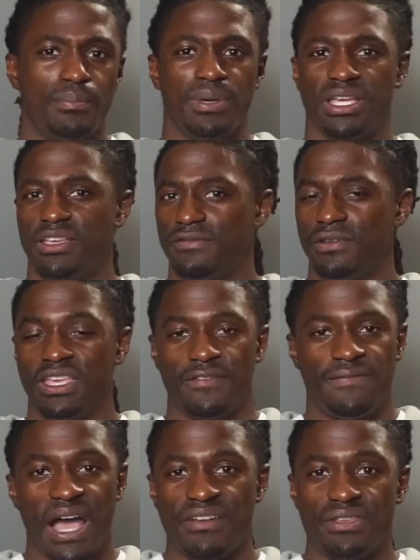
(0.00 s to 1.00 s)
but if you
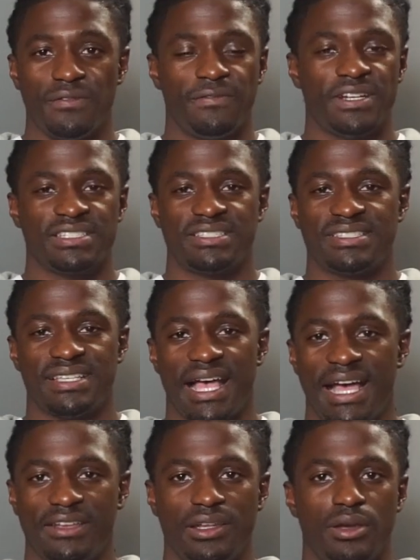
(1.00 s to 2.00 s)
get five of your friends to
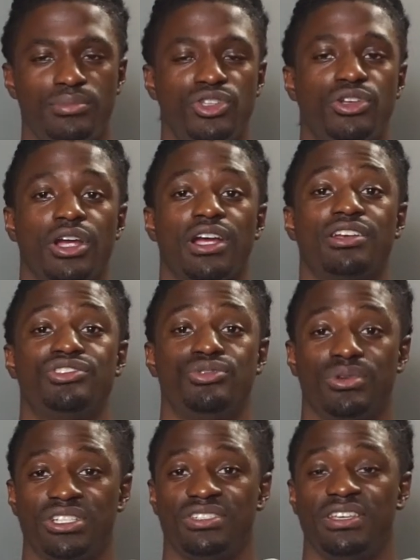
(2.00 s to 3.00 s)
sign up, you can earn
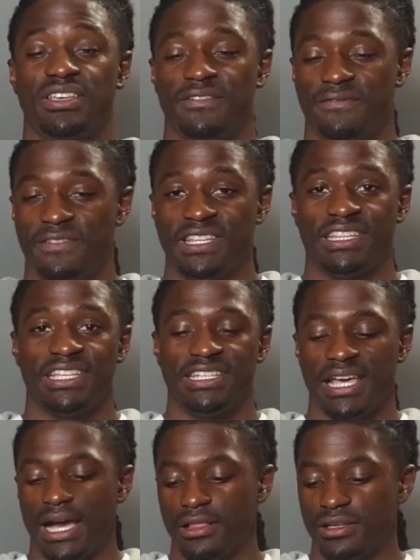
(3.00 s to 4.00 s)
two hundred fifty
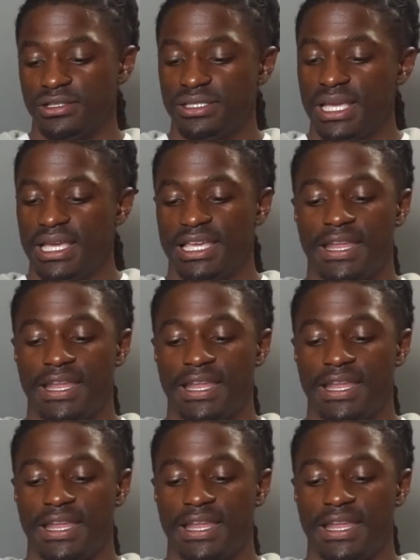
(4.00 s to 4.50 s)
dollars,